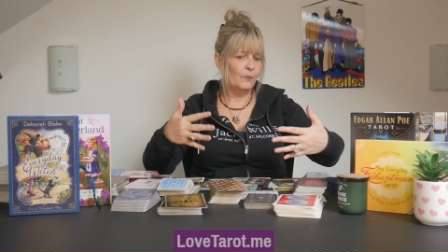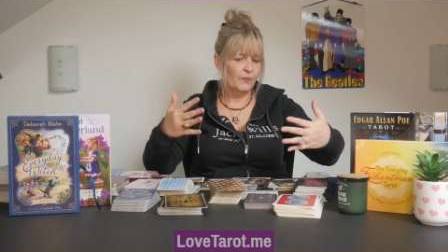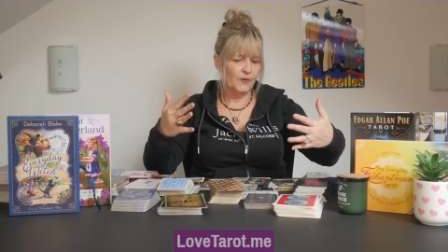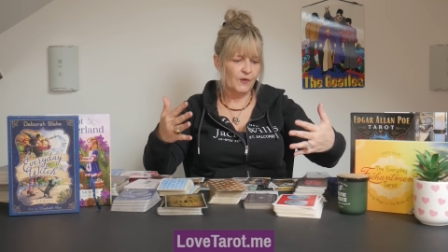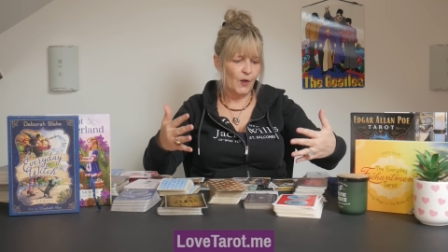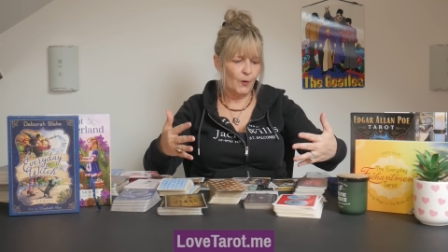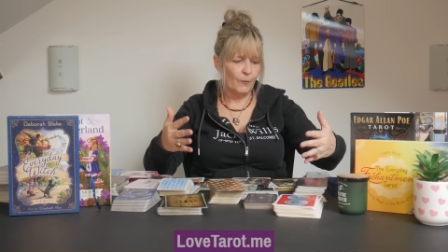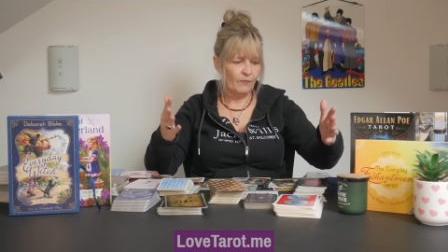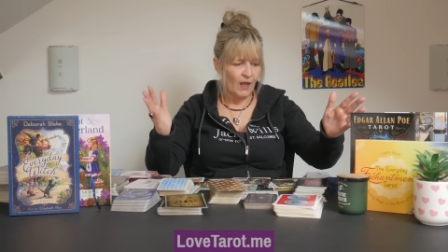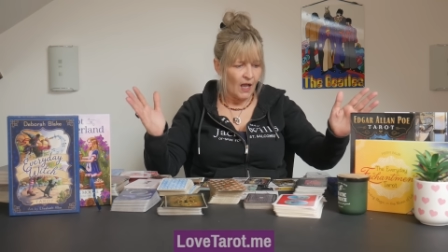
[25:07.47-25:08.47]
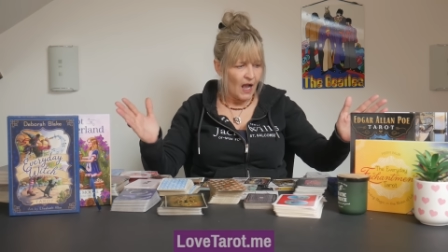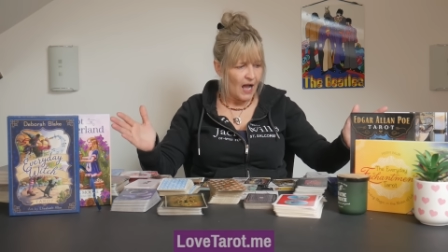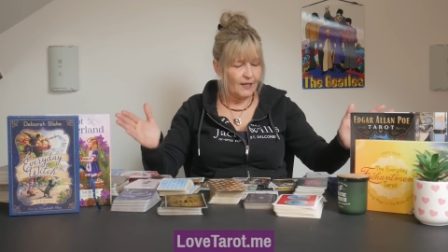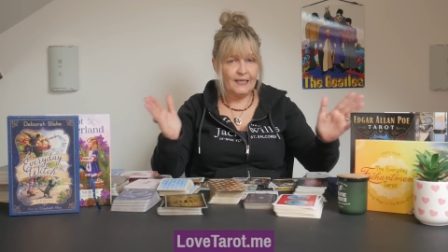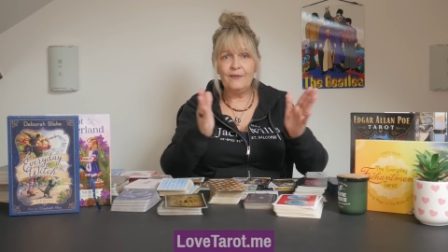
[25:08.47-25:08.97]
So
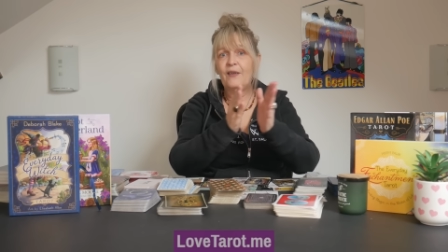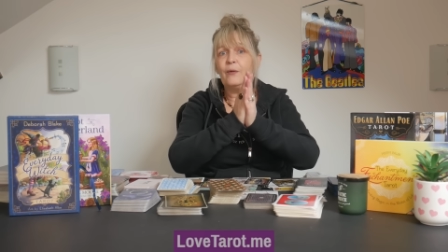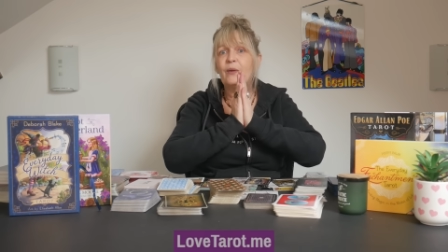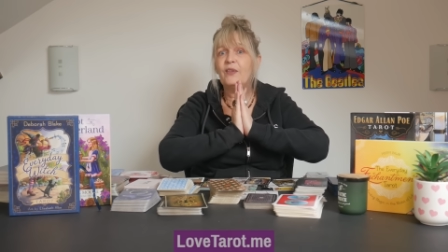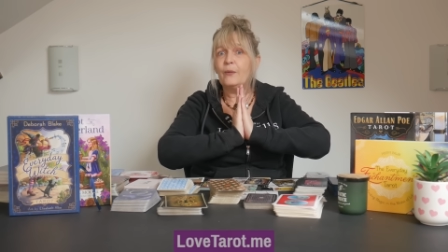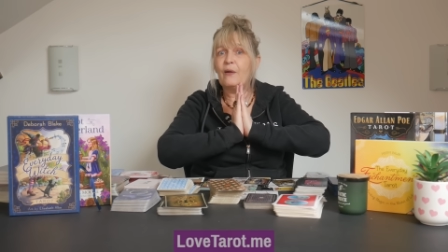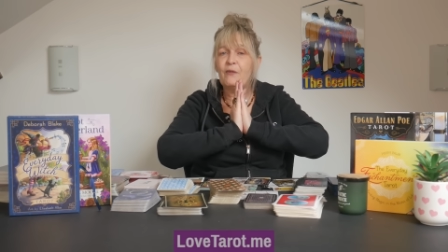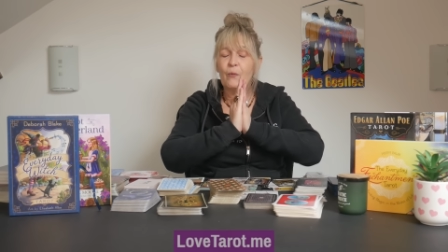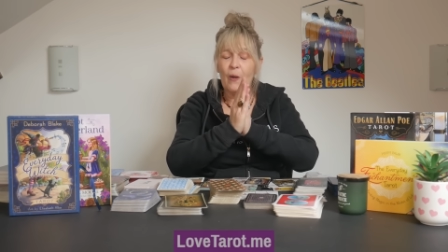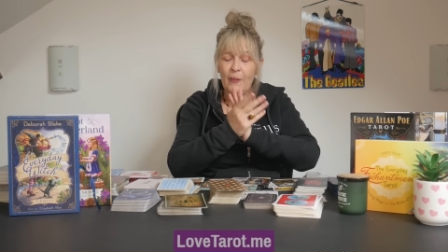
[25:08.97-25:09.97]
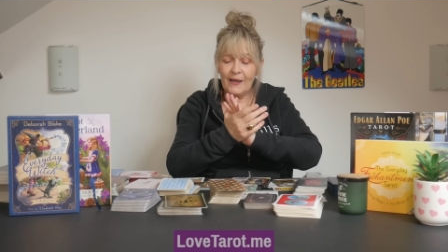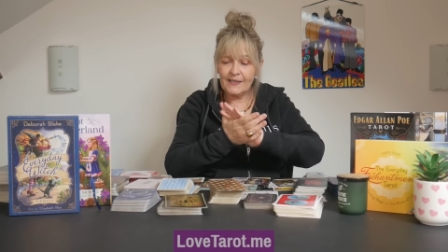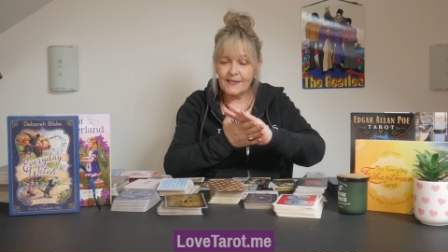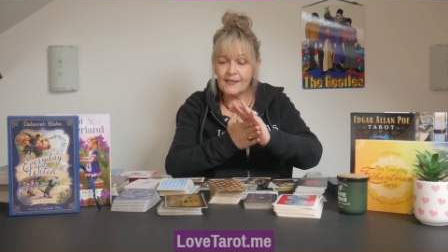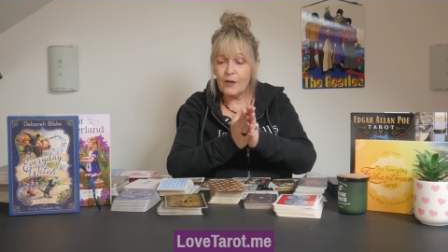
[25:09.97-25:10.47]
I'll leave that with you, everyone.
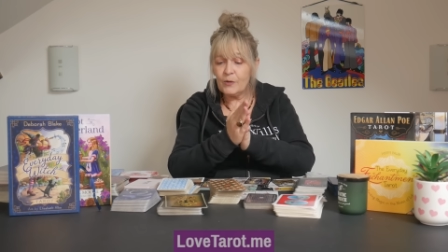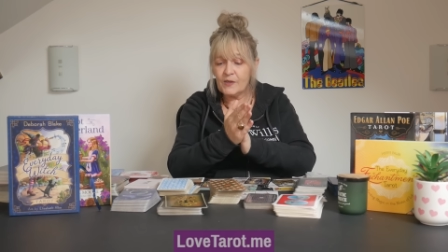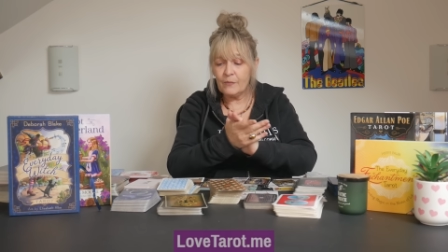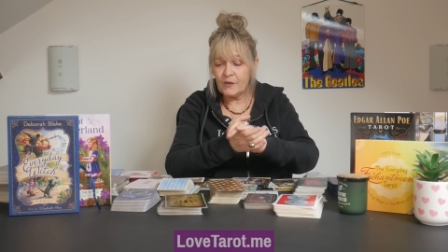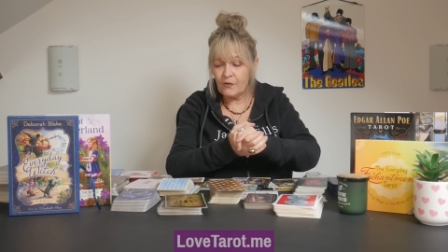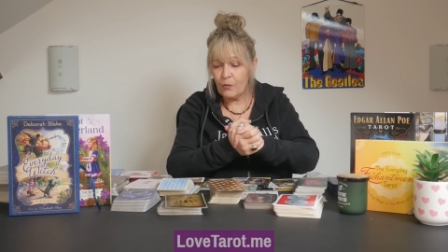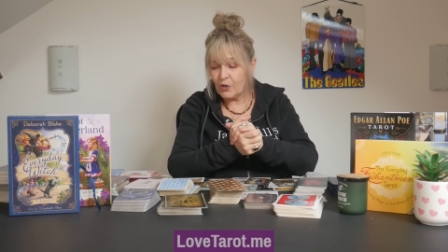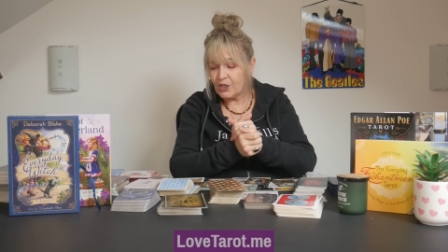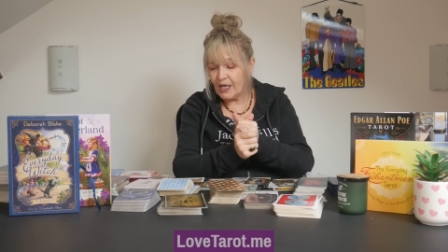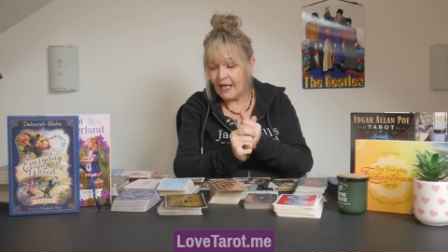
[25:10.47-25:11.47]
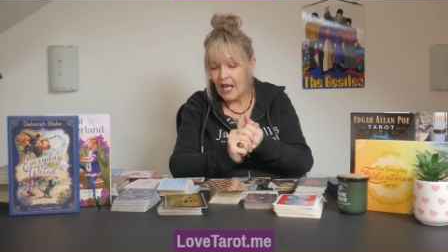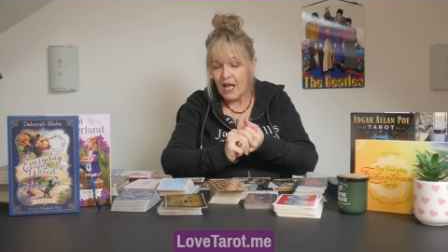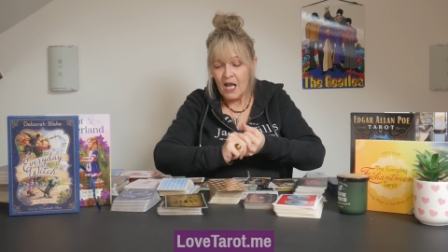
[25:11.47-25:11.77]
Thanks so, so much for watching.